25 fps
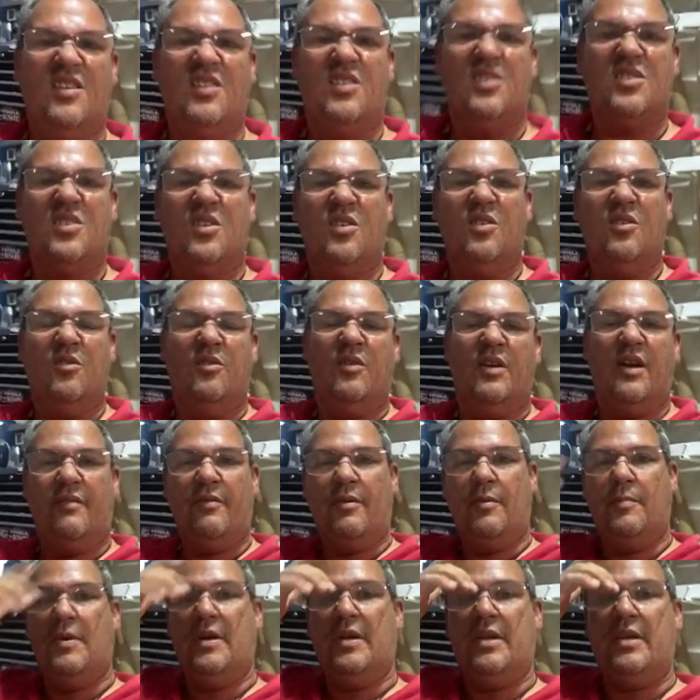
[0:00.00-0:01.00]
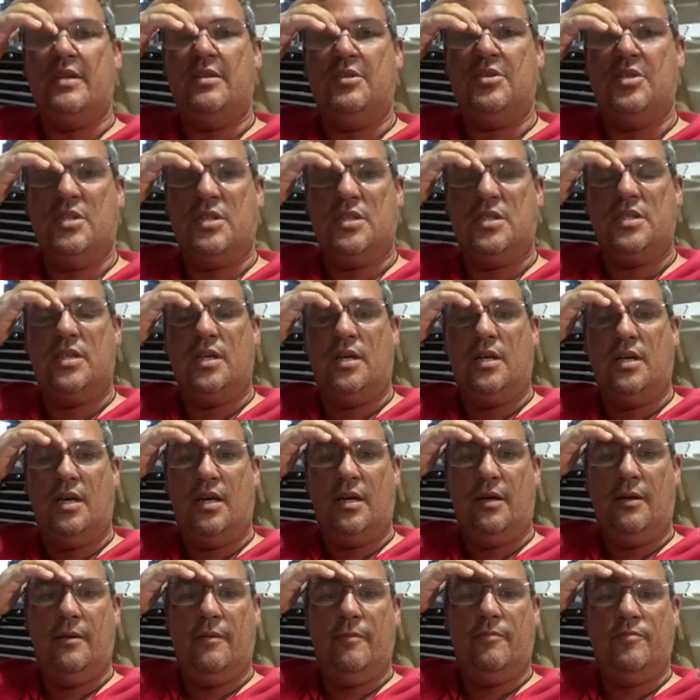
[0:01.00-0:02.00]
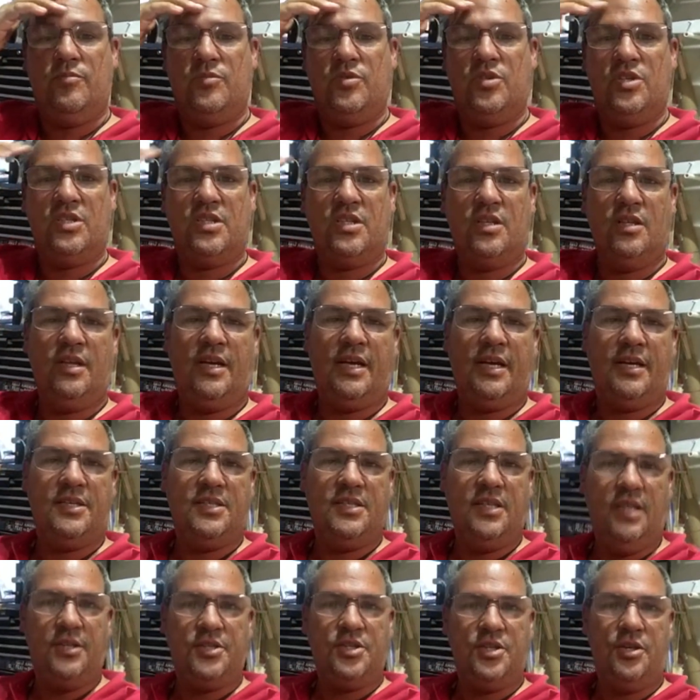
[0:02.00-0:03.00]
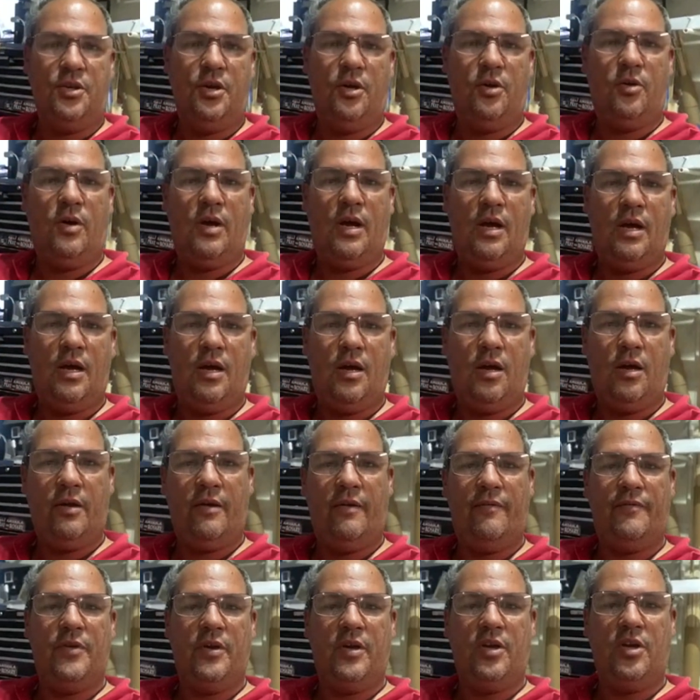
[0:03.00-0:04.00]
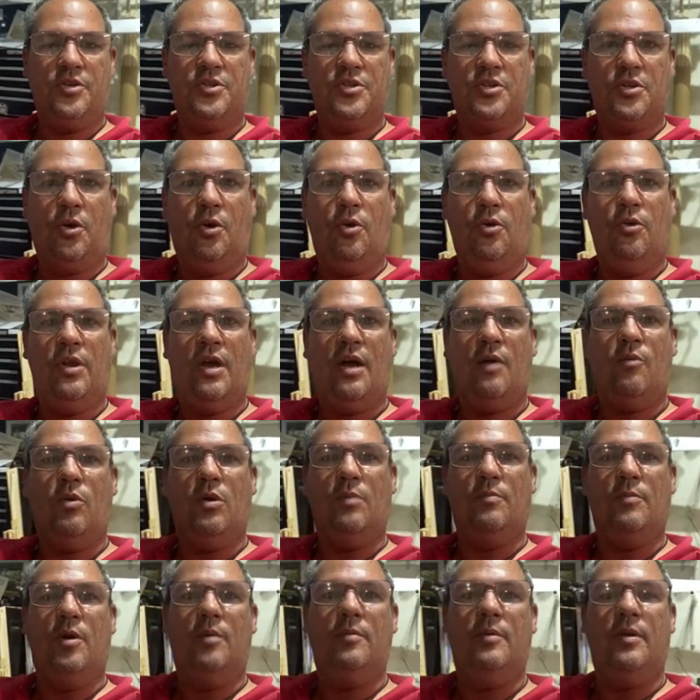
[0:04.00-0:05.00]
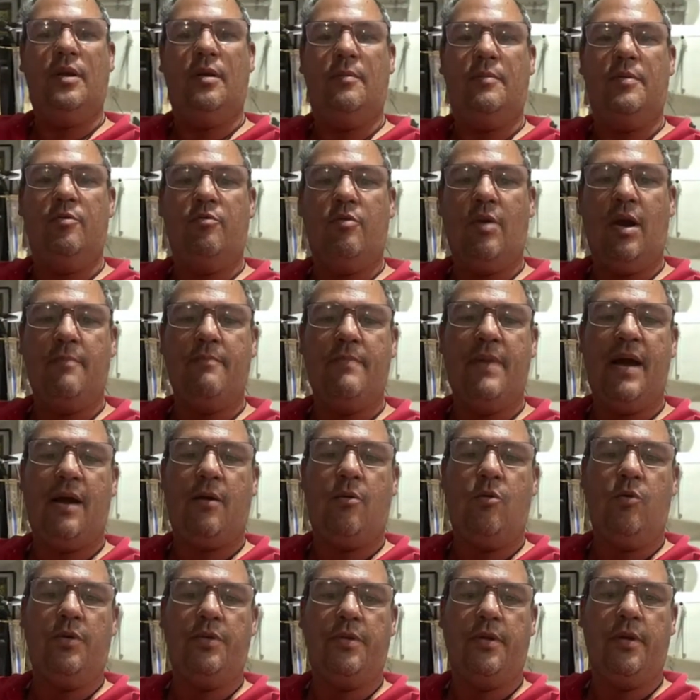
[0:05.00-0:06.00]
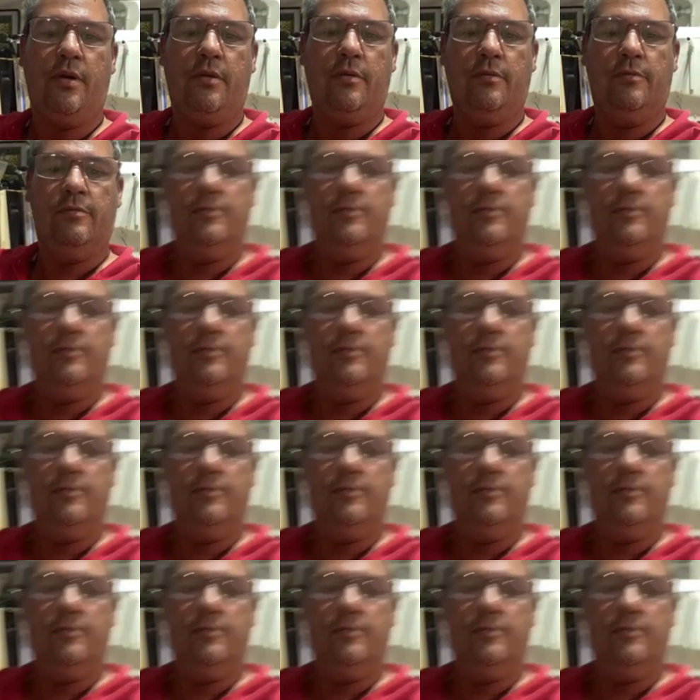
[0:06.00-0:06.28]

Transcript: So everybody, just to let you know, if you could just hold on one moment, I'd be right back with you.